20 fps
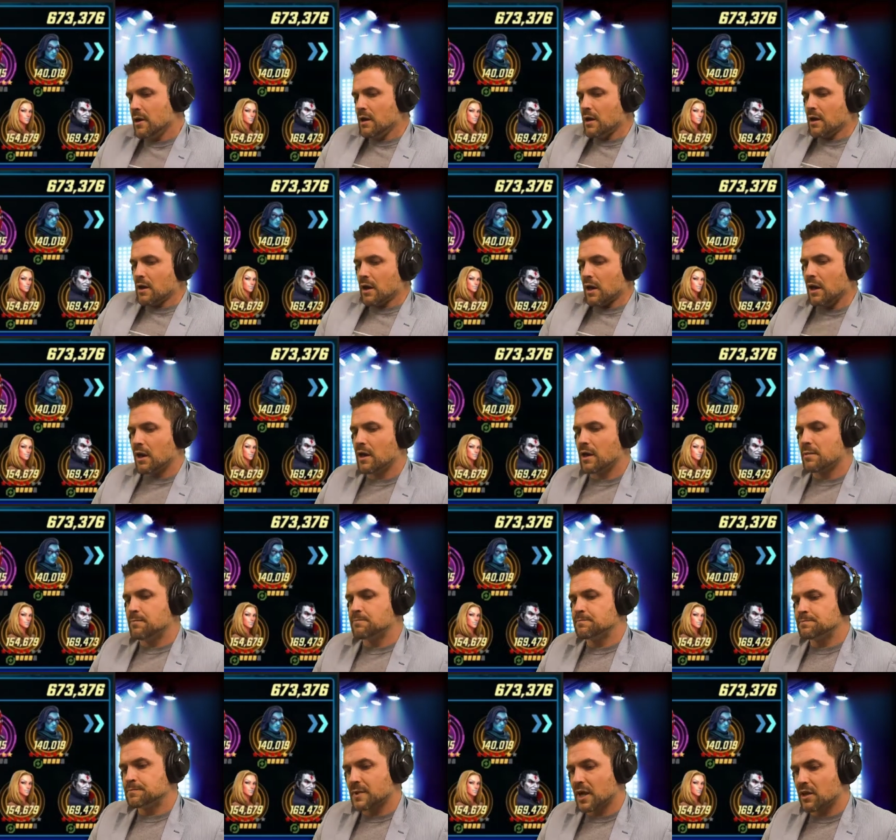
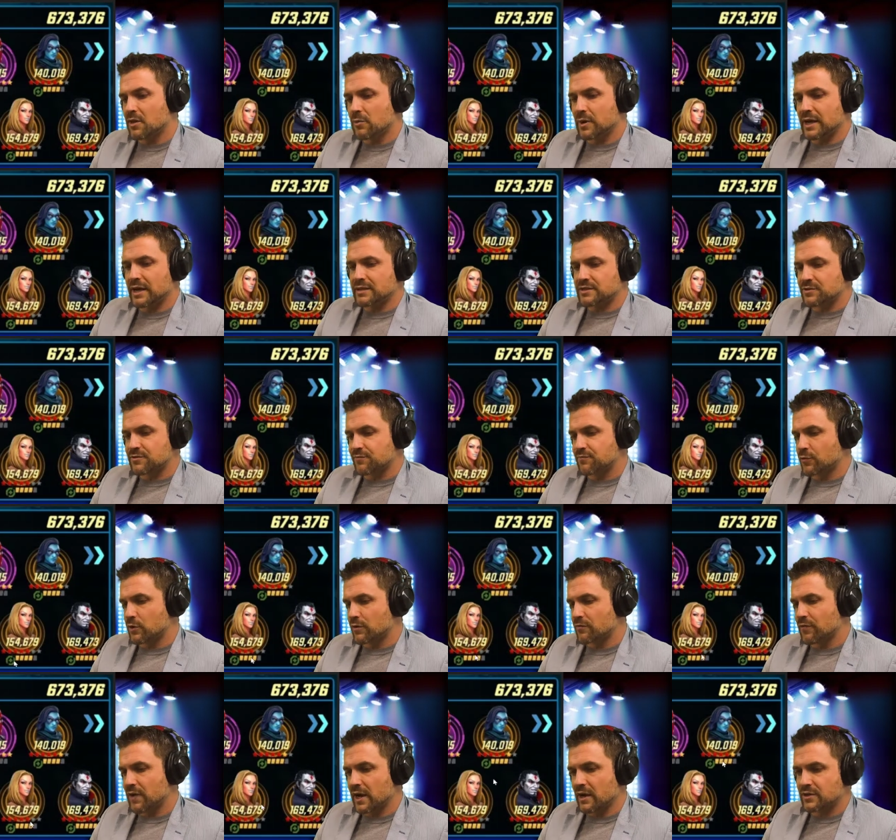Otherwise,
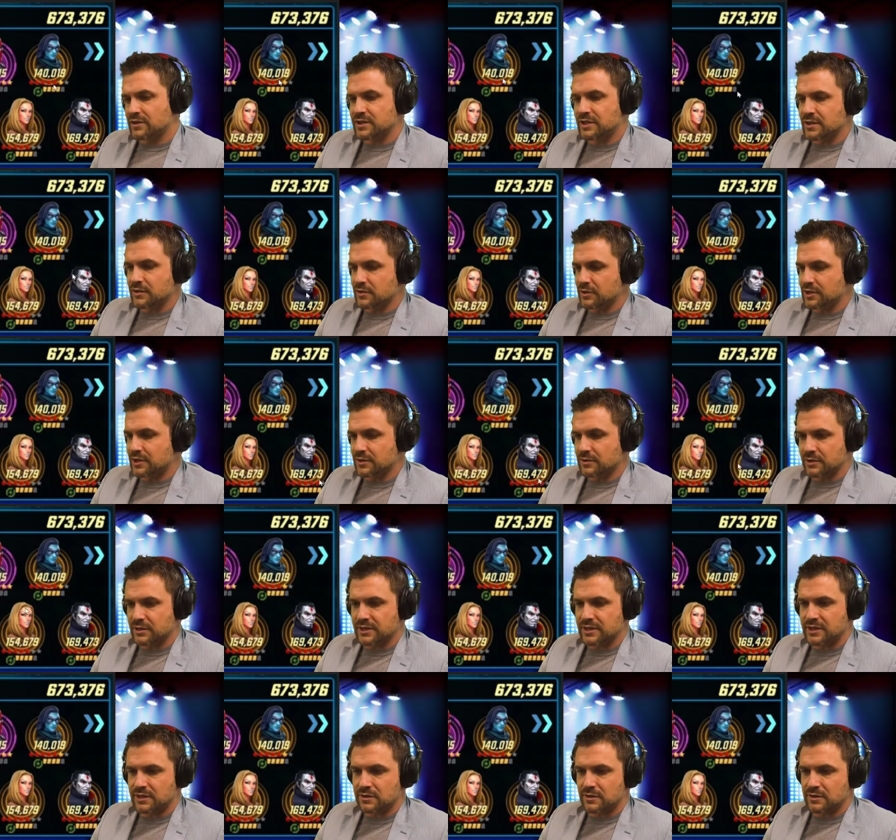Fortifier,
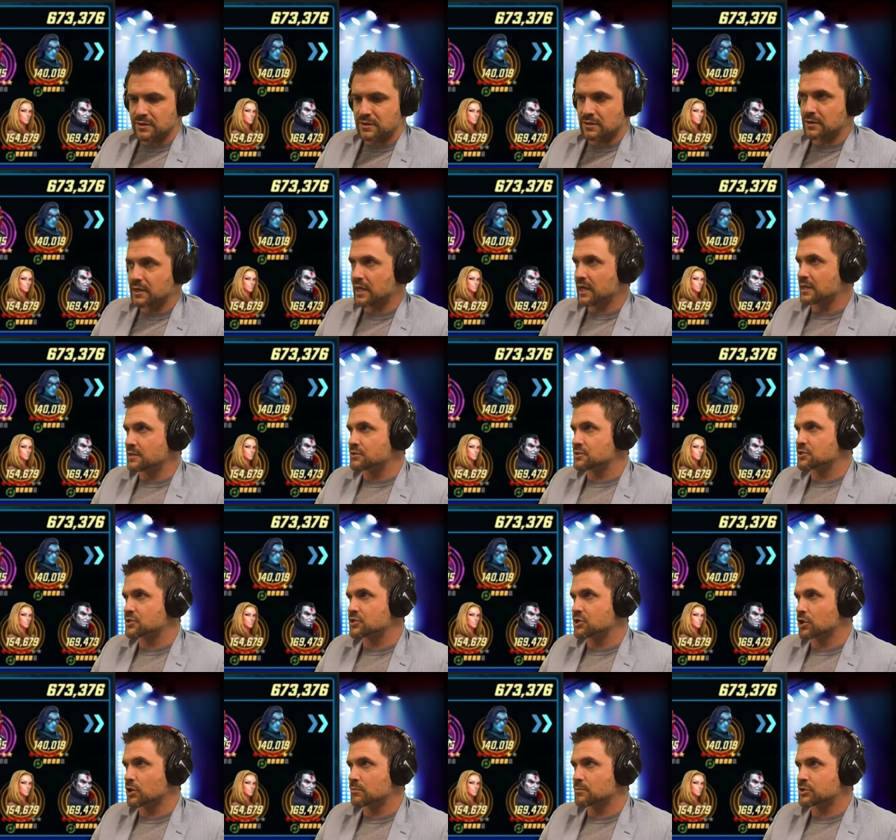Healer, and
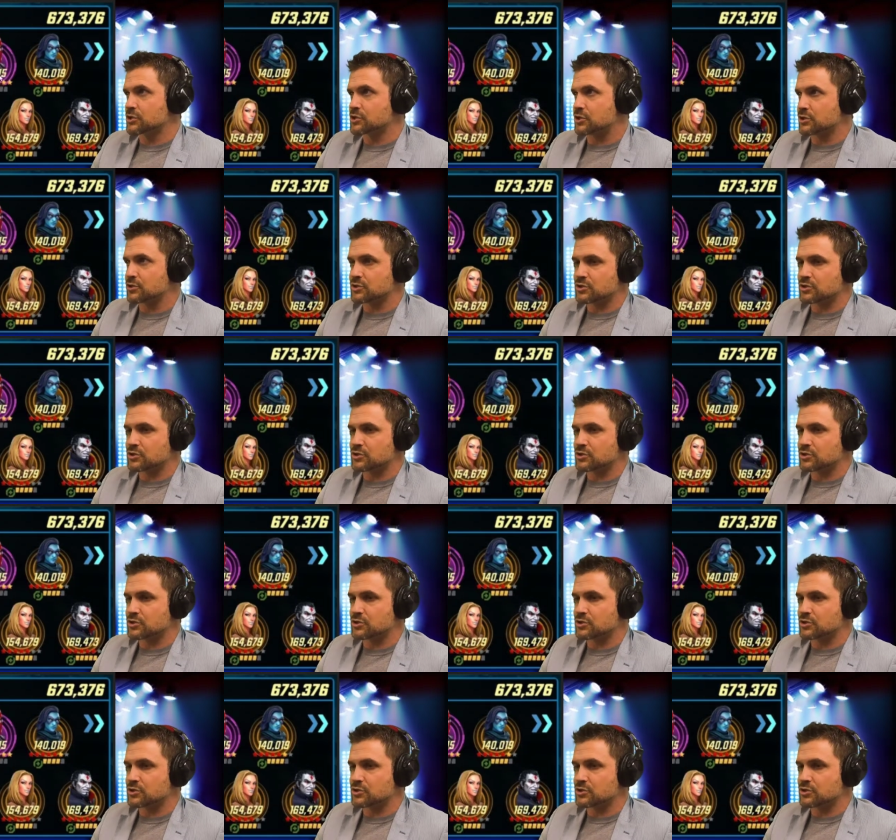Skirmisher.